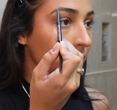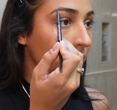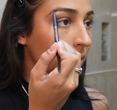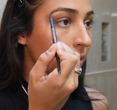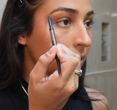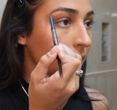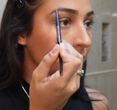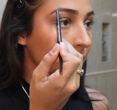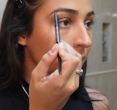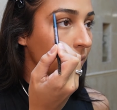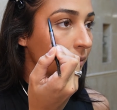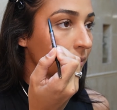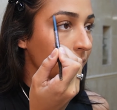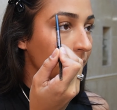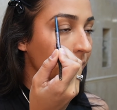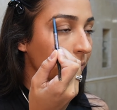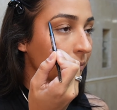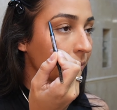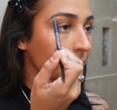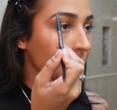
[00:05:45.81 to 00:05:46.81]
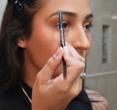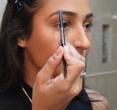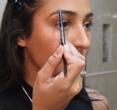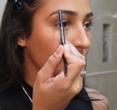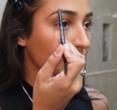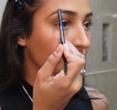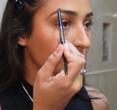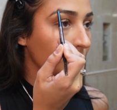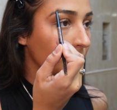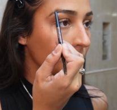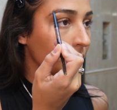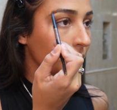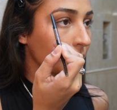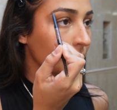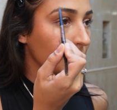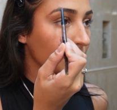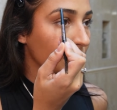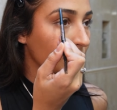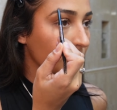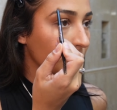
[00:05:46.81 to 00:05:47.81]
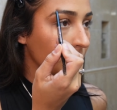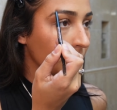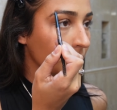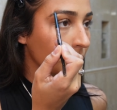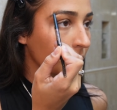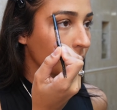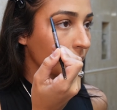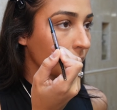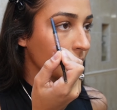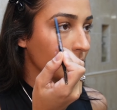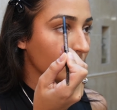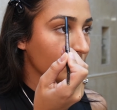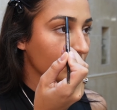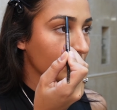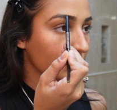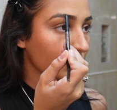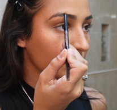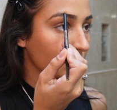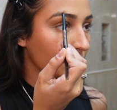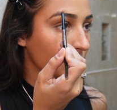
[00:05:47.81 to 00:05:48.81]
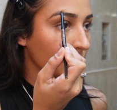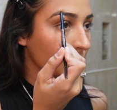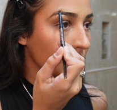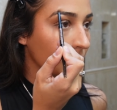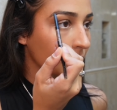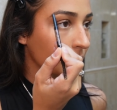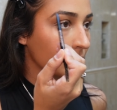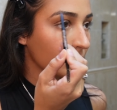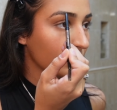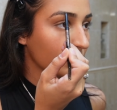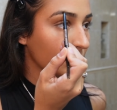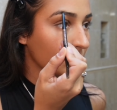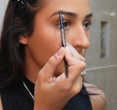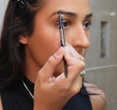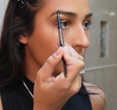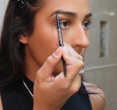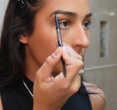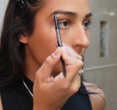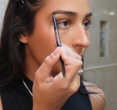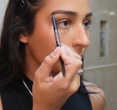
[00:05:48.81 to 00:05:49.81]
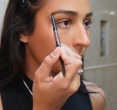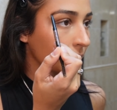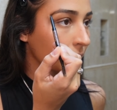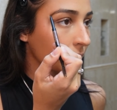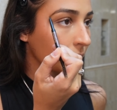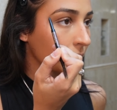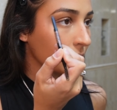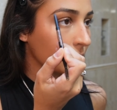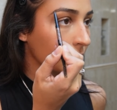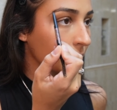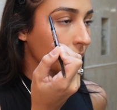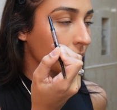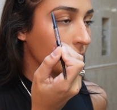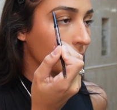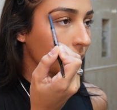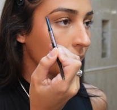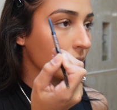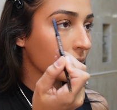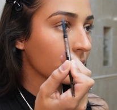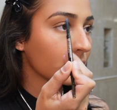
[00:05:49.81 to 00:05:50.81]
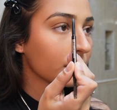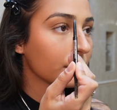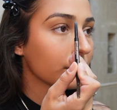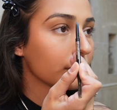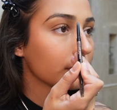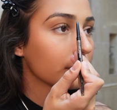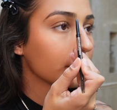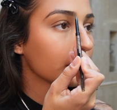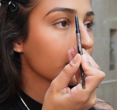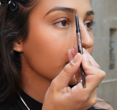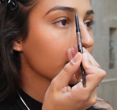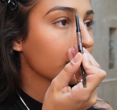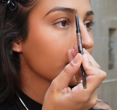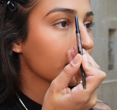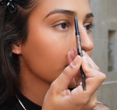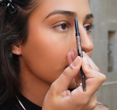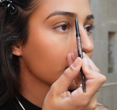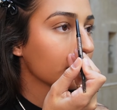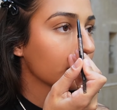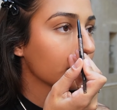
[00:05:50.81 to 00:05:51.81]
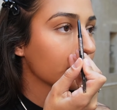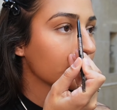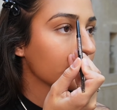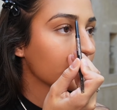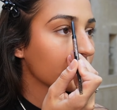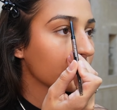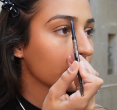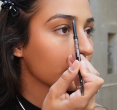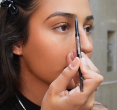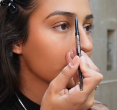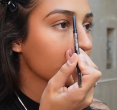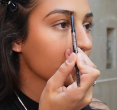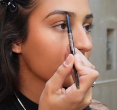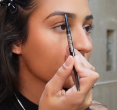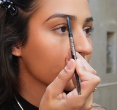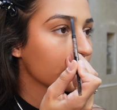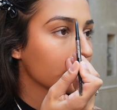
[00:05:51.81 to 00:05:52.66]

I also really don't fill them in a lot. I kind of just fix the shape and where they're sparse a little bit, especially on the ends.